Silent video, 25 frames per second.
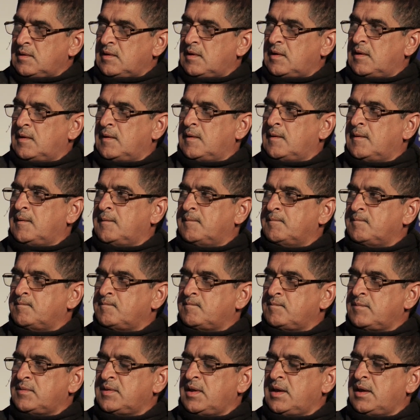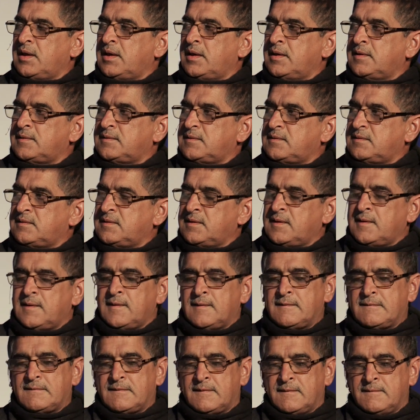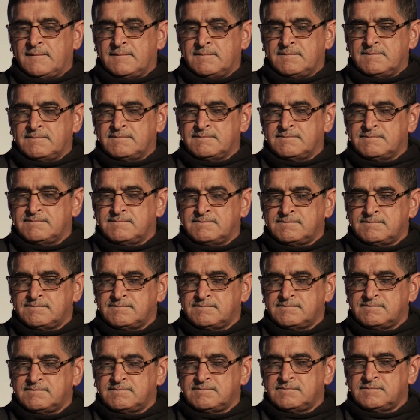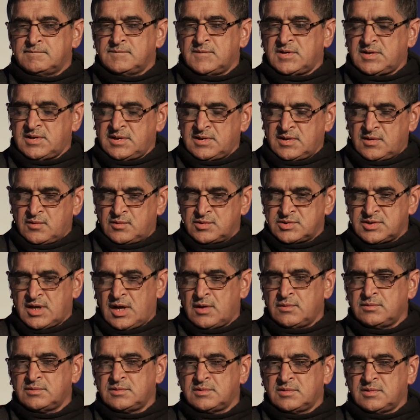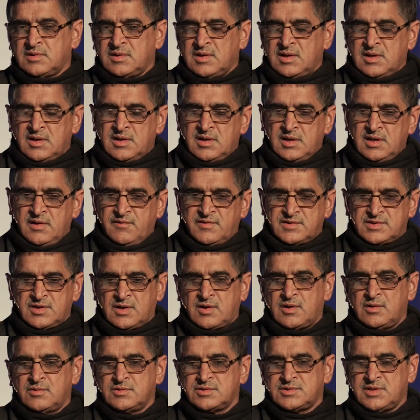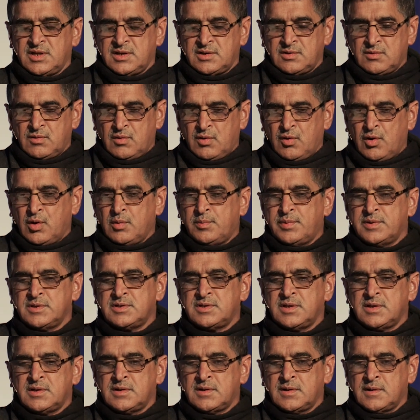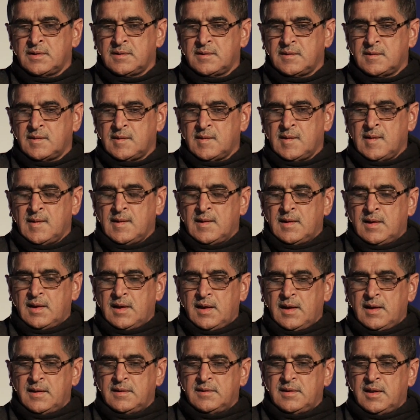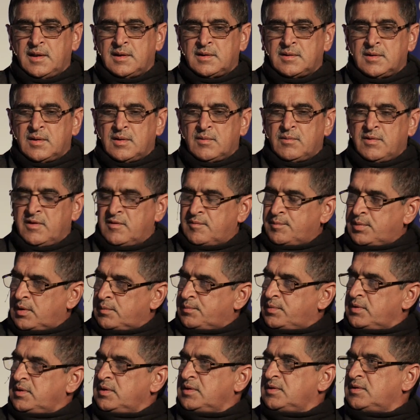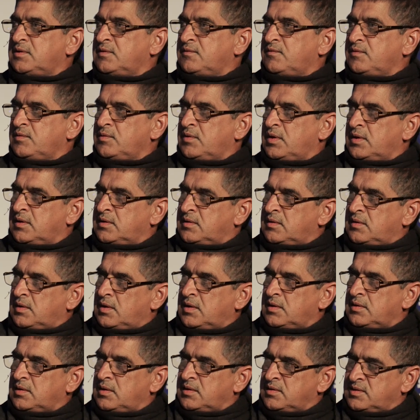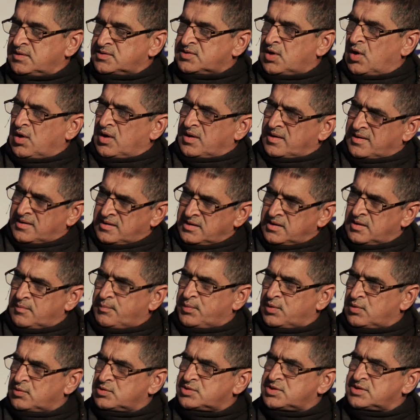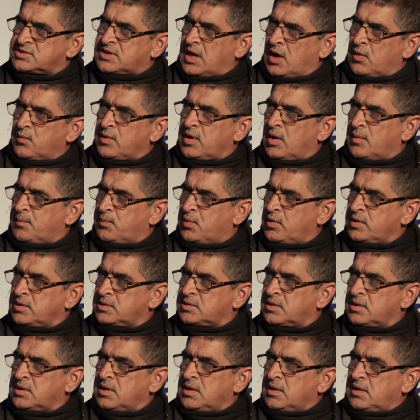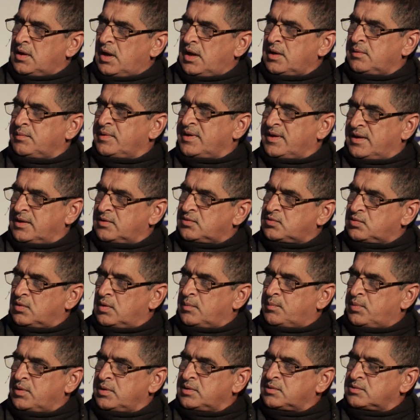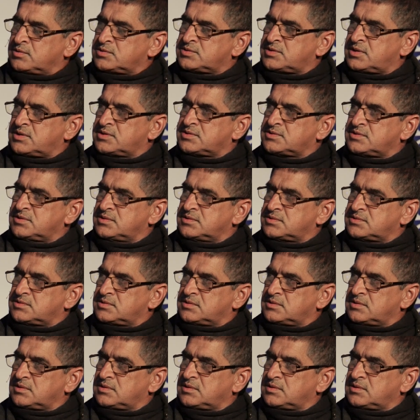that tender goes out, if it's a closed tender or open tender, and that we have proper interview, and there's a clear process how we appoint, and we get to appoint those trustees.